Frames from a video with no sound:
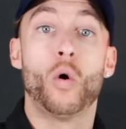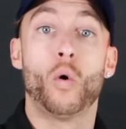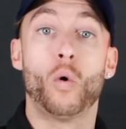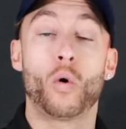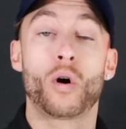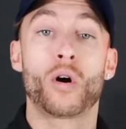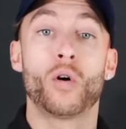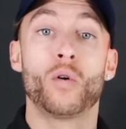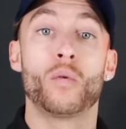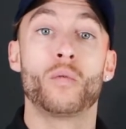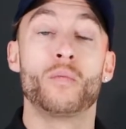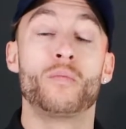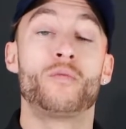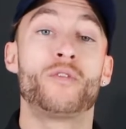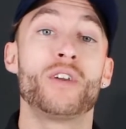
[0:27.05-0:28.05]
or
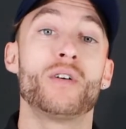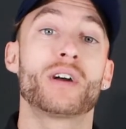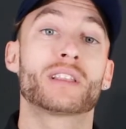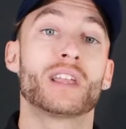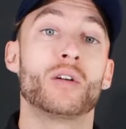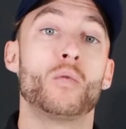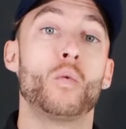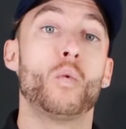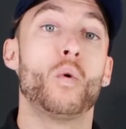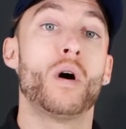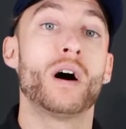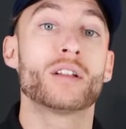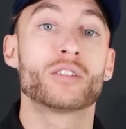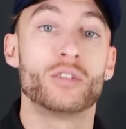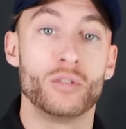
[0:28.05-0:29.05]
feel like they
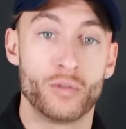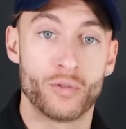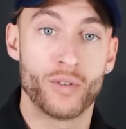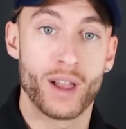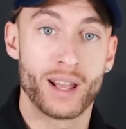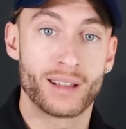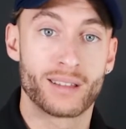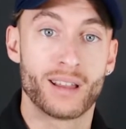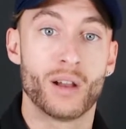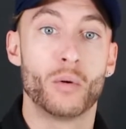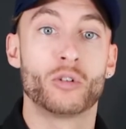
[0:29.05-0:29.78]
want to faint,